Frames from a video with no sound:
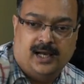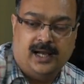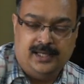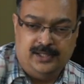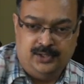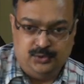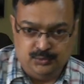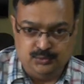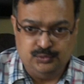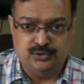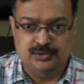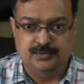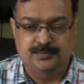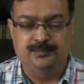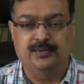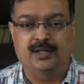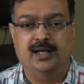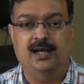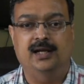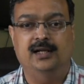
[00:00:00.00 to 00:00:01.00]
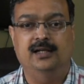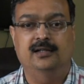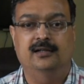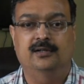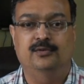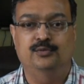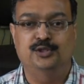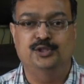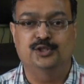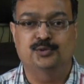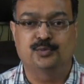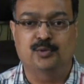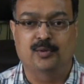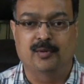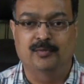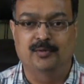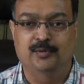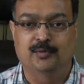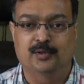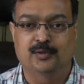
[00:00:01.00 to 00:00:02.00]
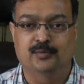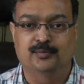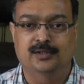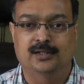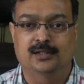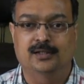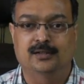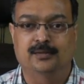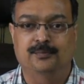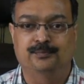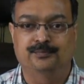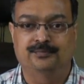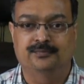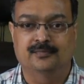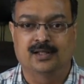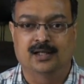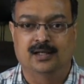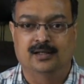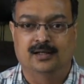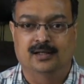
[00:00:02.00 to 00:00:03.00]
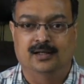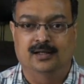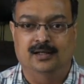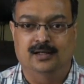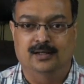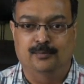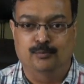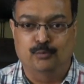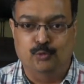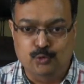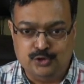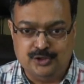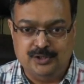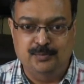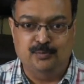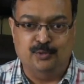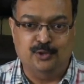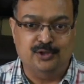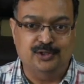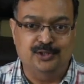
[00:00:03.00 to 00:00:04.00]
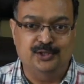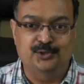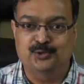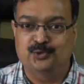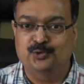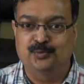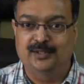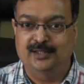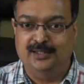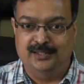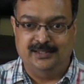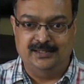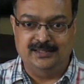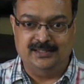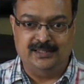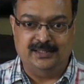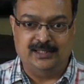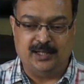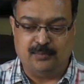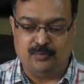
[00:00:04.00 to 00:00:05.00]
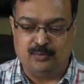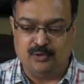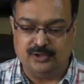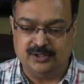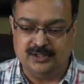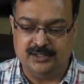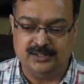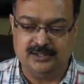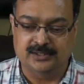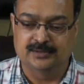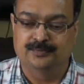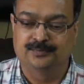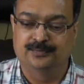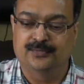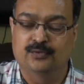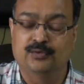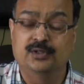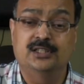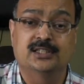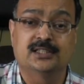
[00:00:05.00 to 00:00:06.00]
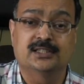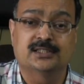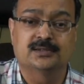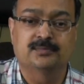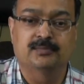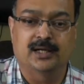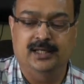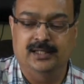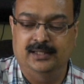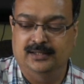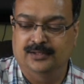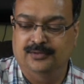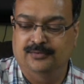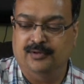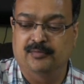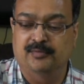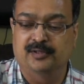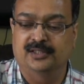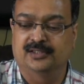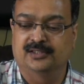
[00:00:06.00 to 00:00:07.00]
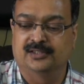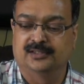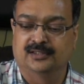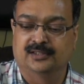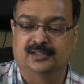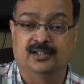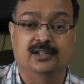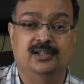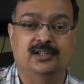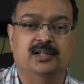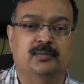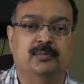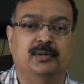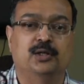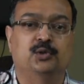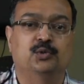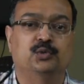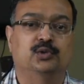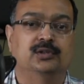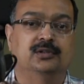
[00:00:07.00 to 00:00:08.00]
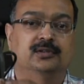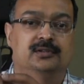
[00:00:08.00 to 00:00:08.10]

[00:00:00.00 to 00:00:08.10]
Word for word: I use and which is probably one of the uh, most important instrument in this entire process, which is my favorite Dremel tool.